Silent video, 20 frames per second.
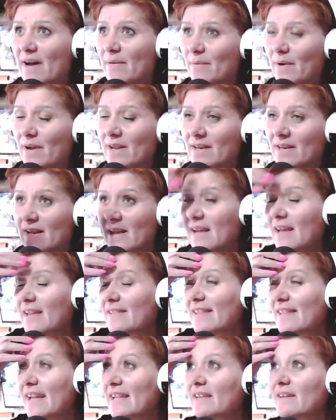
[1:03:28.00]
one.
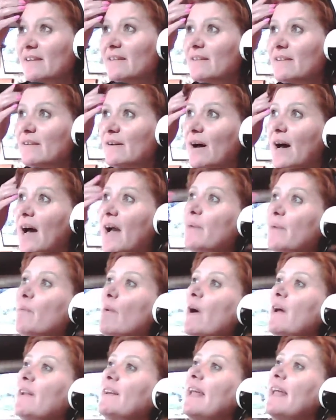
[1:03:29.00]
Like, I
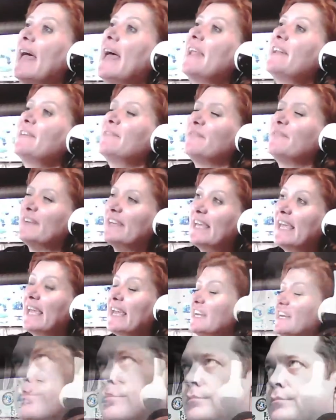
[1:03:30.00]
want
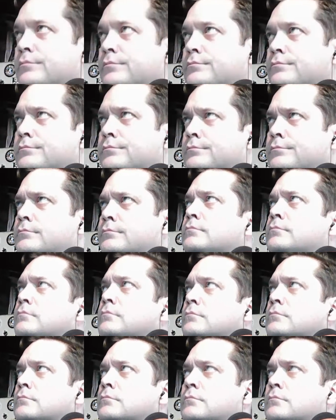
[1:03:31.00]
edification and stuff, but